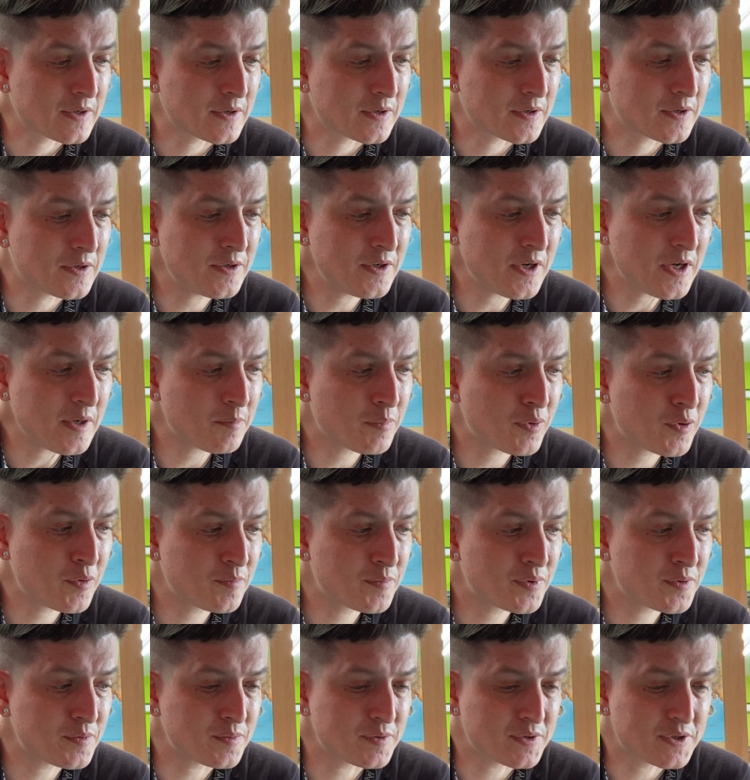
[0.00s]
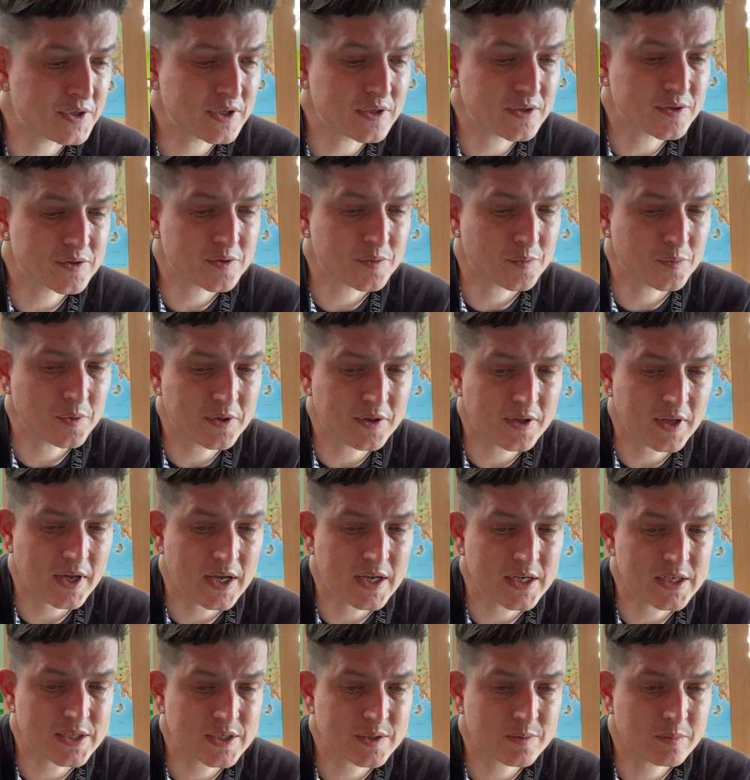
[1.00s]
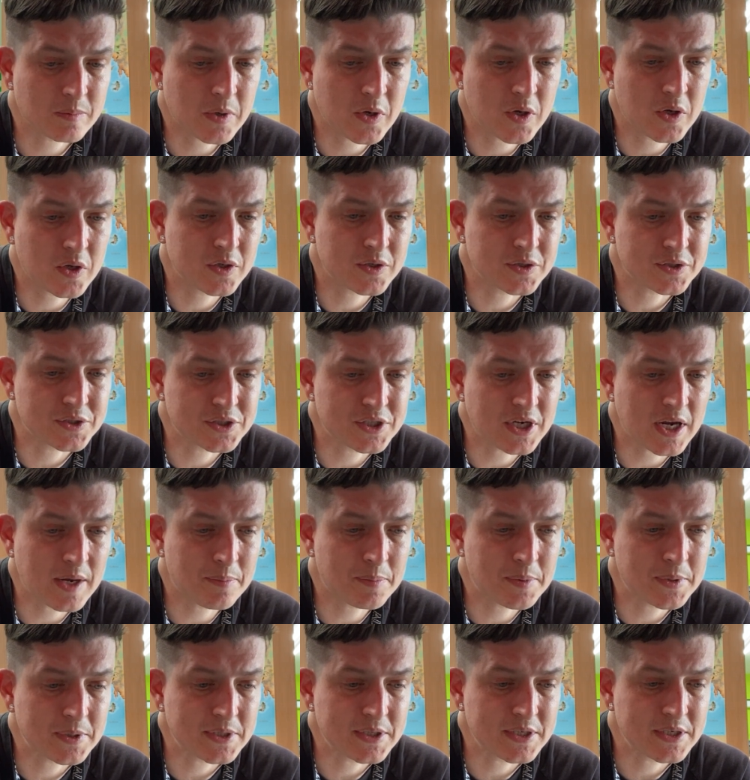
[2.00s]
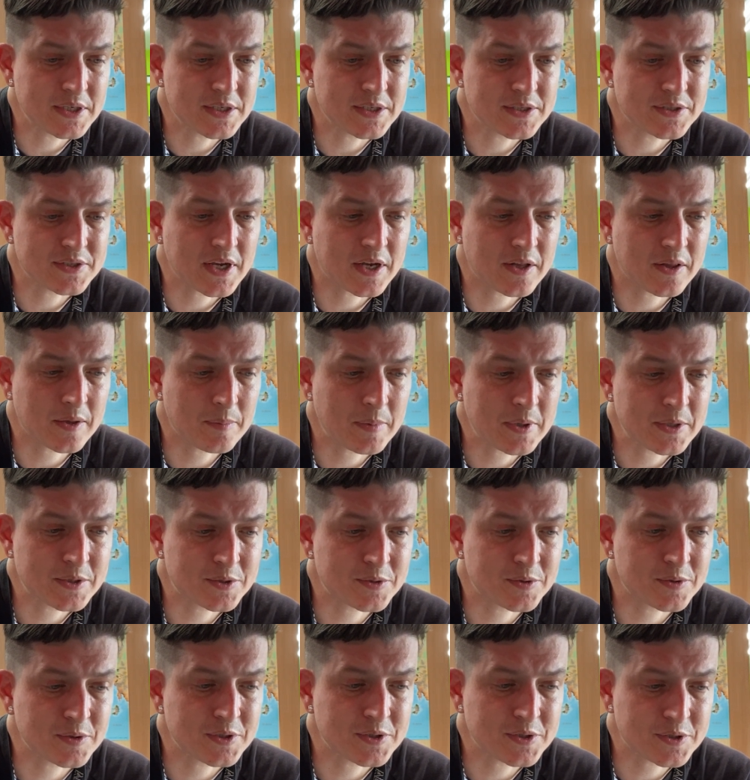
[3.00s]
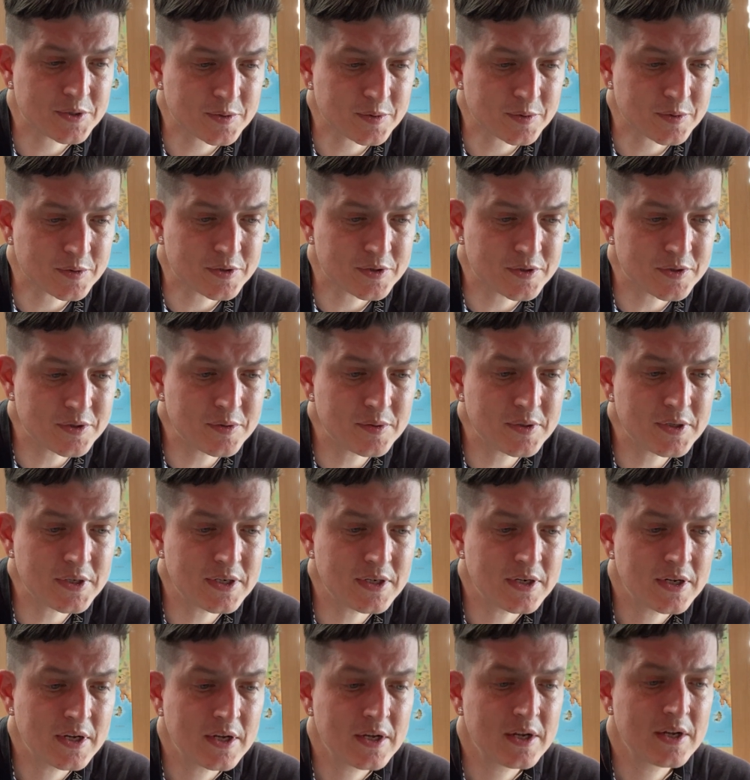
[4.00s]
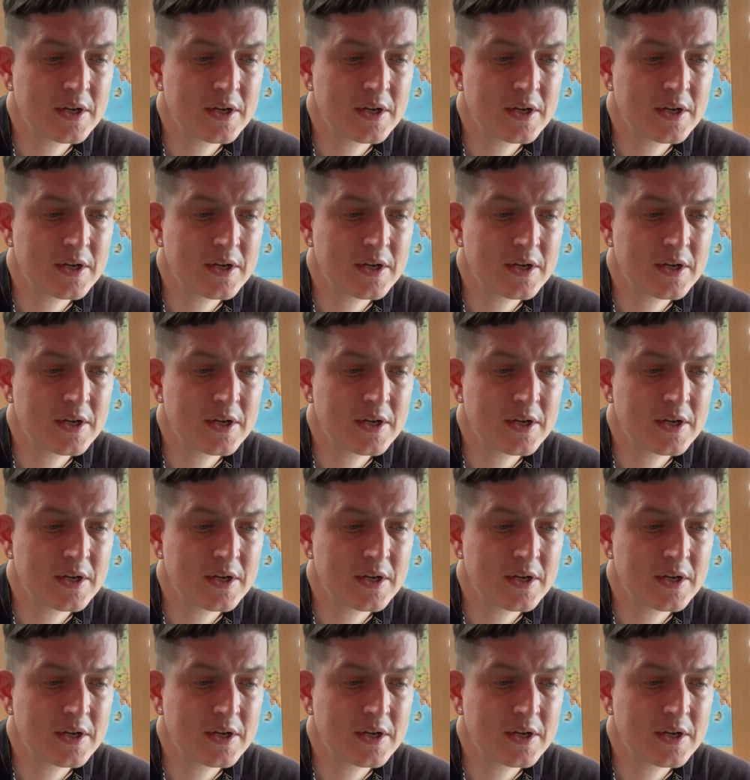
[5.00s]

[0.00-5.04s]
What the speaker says: Goodnight Poompoon deals with a small Japanese elementary school student,